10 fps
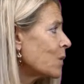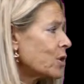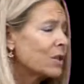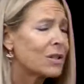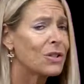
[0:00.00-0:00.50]

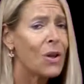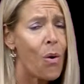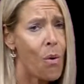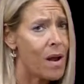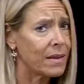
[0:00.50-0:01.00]
which is
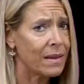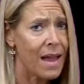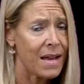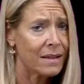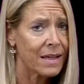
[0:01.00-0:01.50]
so
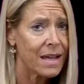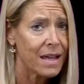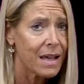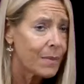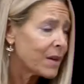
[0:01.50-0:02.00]
unlikely,
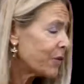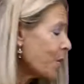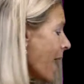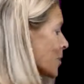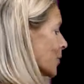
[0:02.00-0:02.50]
but if
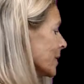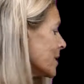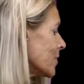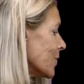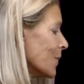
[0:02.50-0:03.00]
you actually
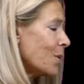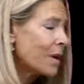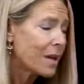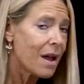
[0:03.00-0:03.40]
do,